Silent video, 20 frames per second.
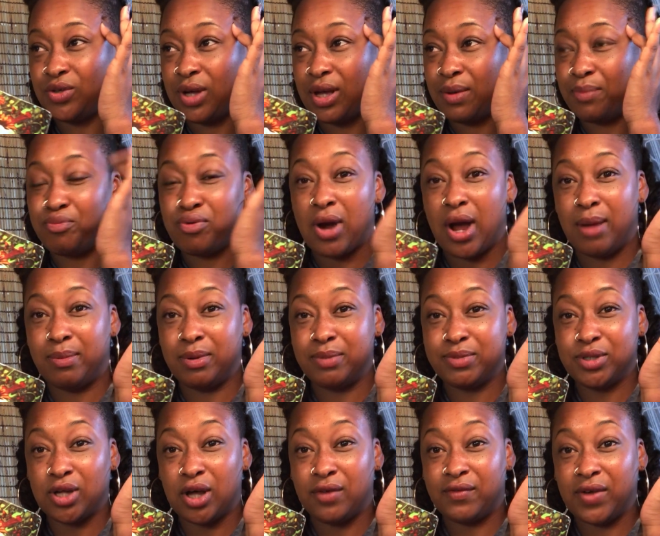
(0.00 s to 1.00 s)
uh,
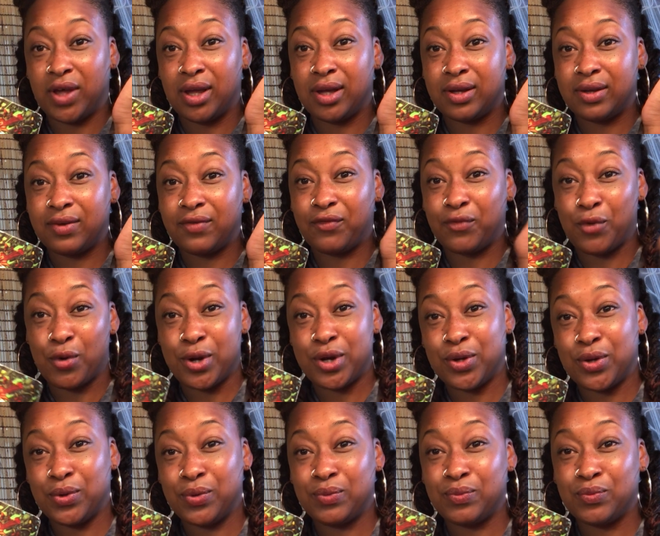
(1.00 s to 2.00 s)
problem solving for
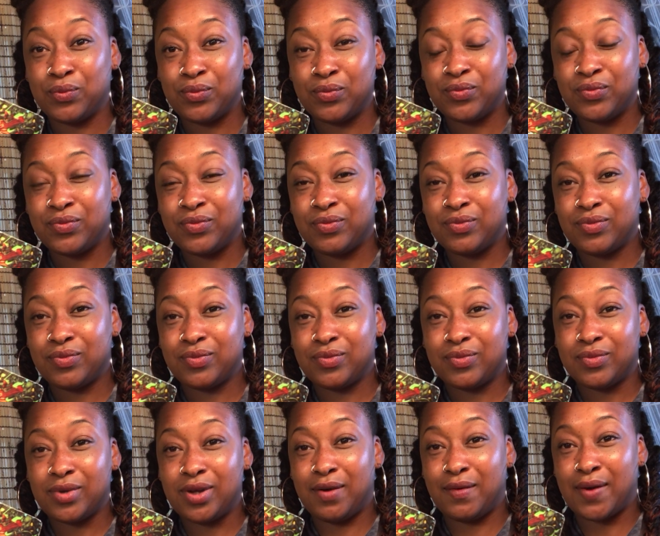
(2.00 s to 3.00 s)
you
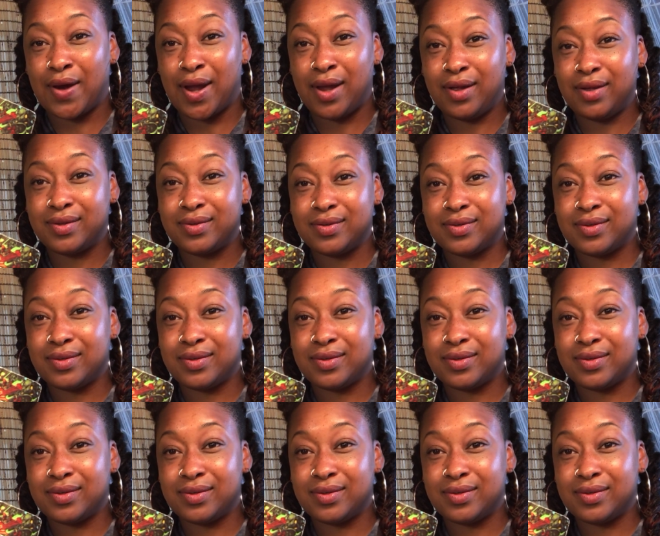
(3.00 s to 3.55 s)
all right